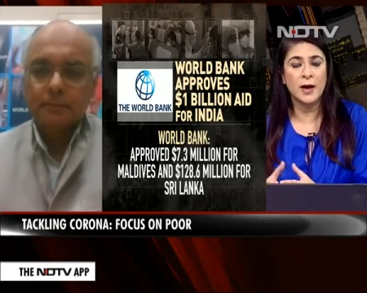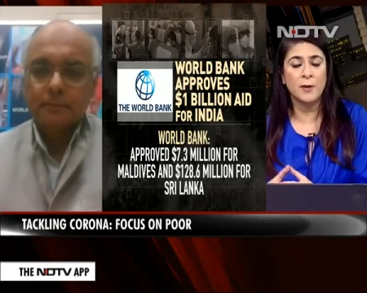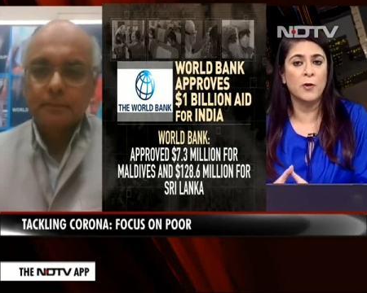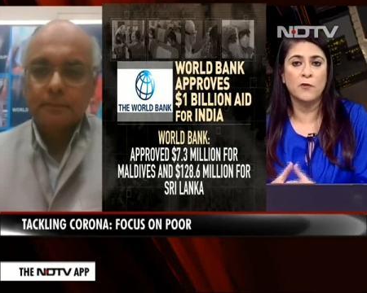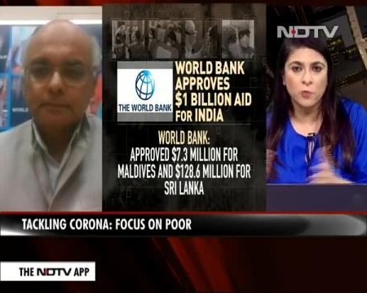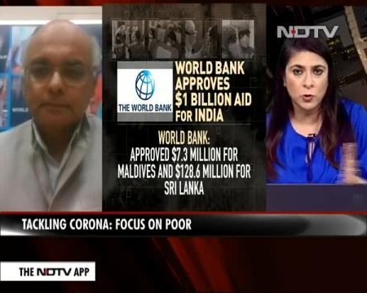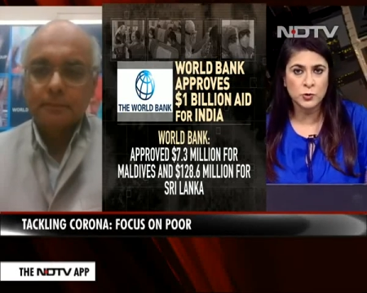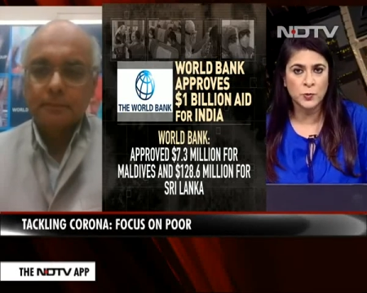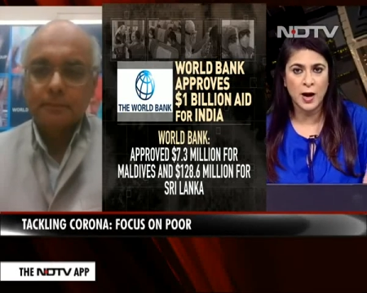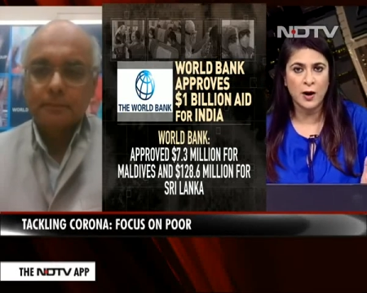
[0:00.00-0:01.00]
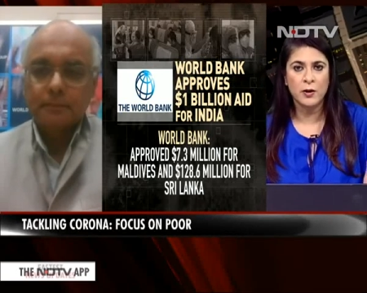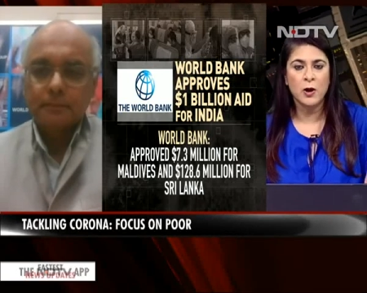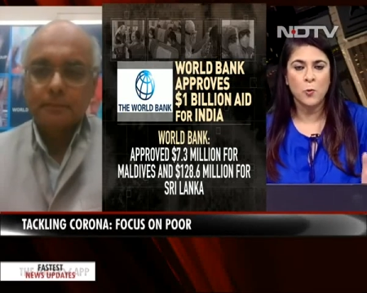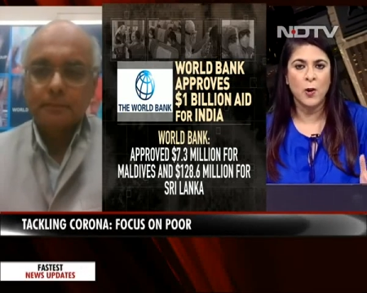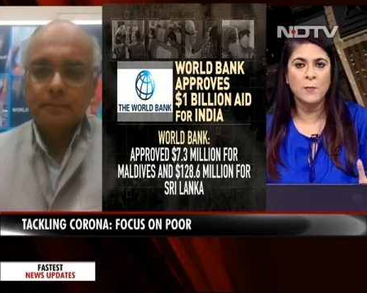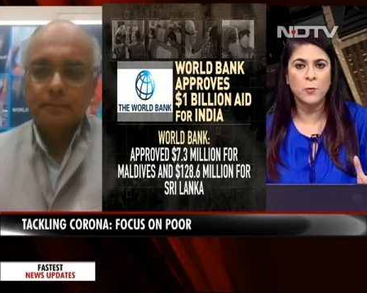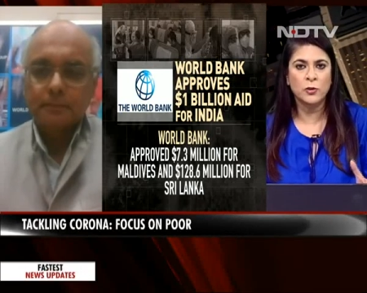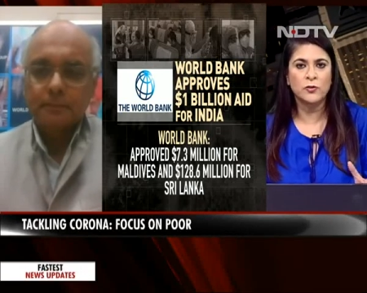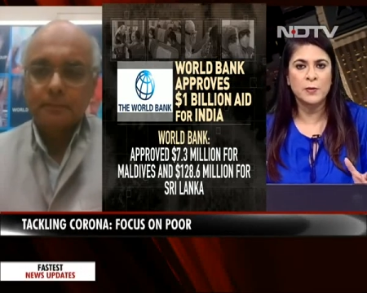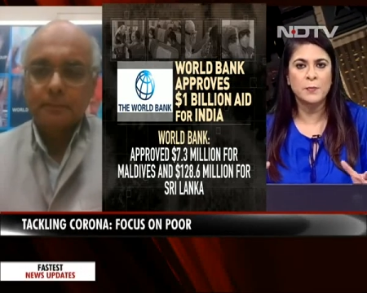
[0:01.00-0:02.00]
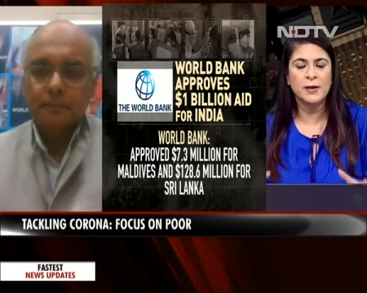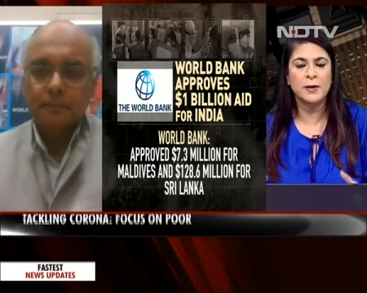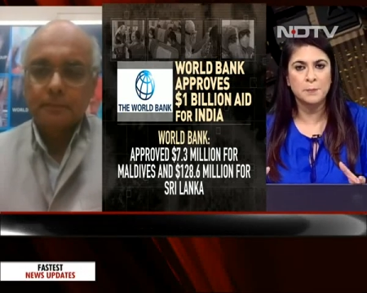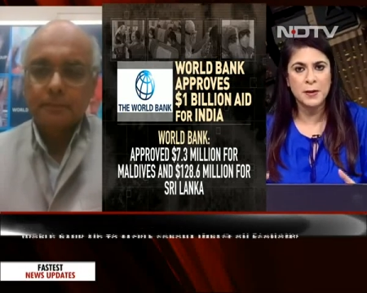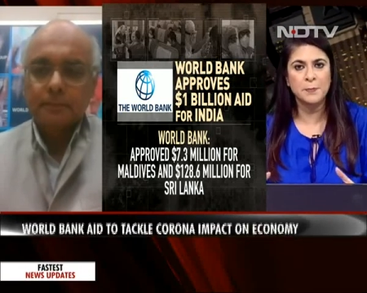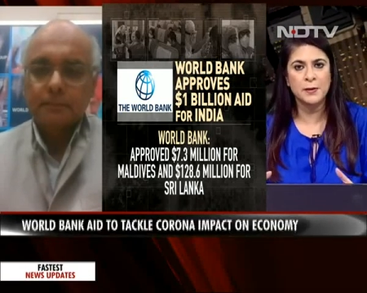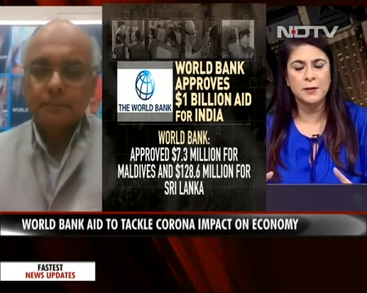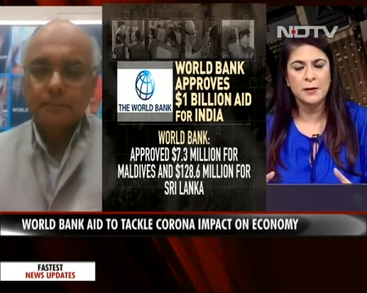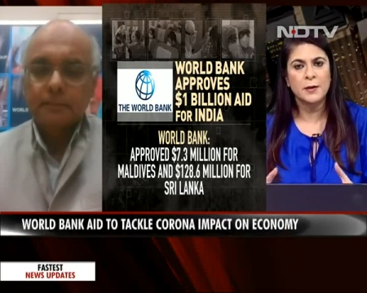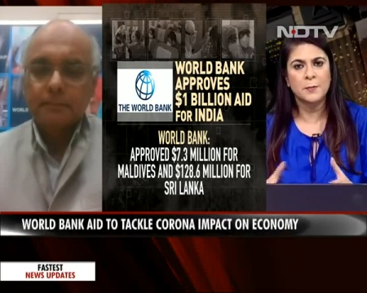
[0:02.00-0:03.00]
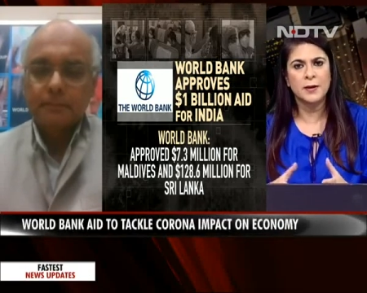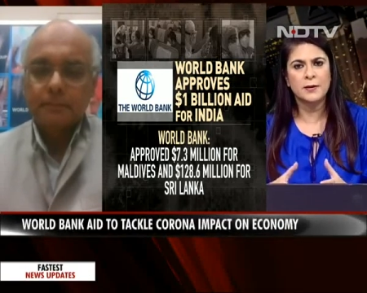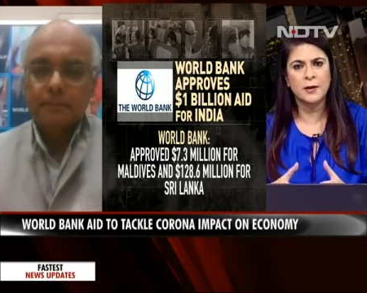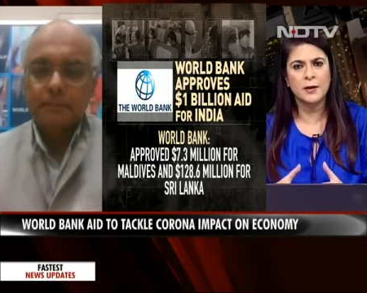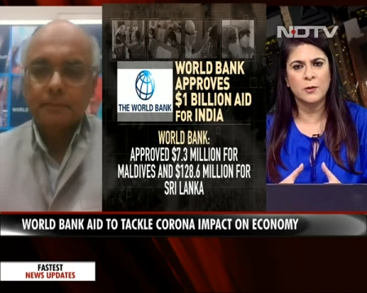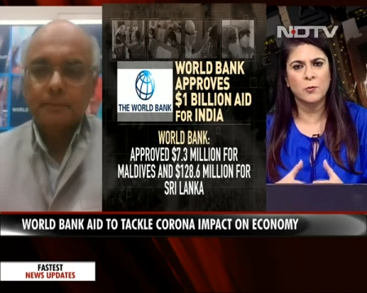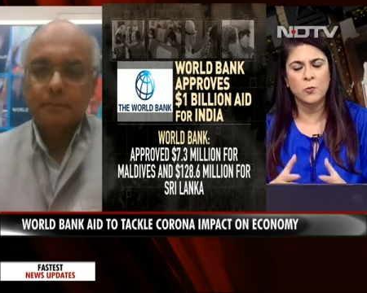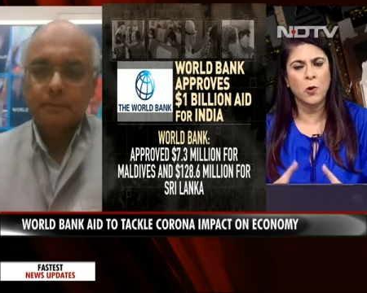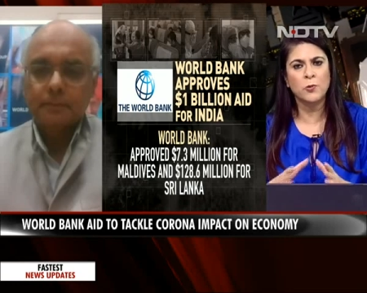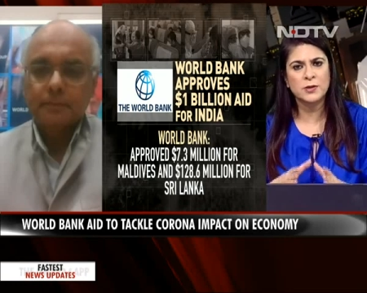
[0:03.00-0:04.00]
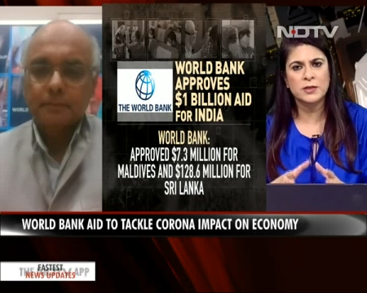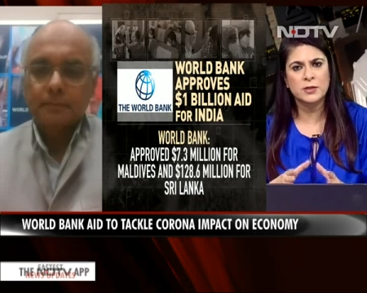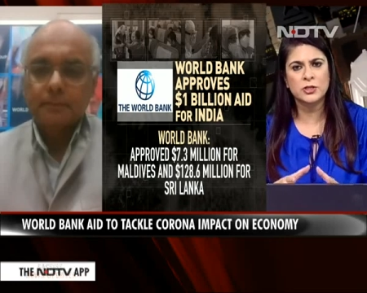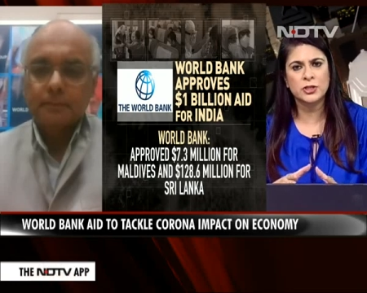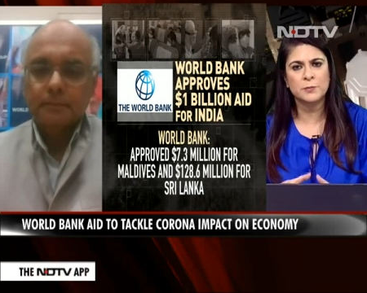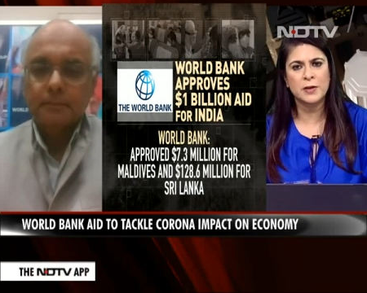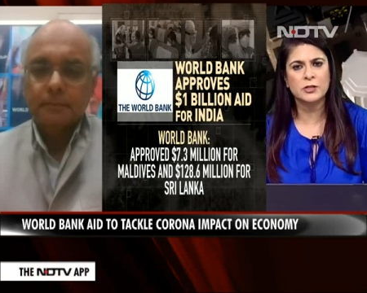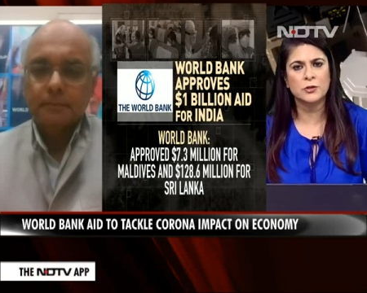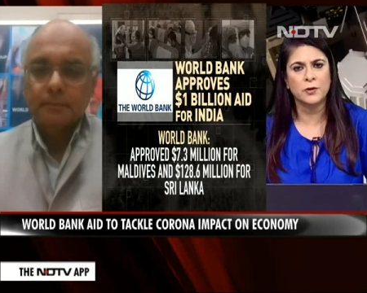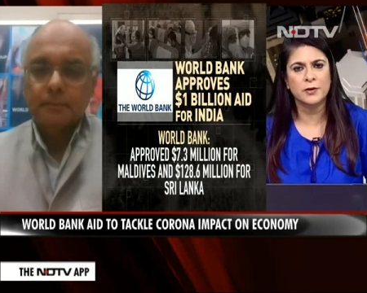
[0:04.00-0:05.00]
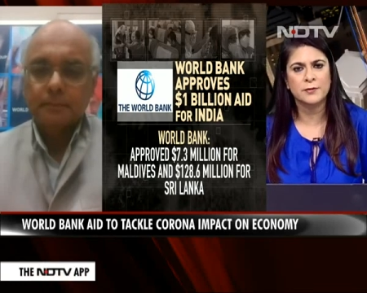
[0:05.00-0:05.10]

Speaker 1: I mean, of course, we are 1.3 billion people, but uh, what was the decision based on?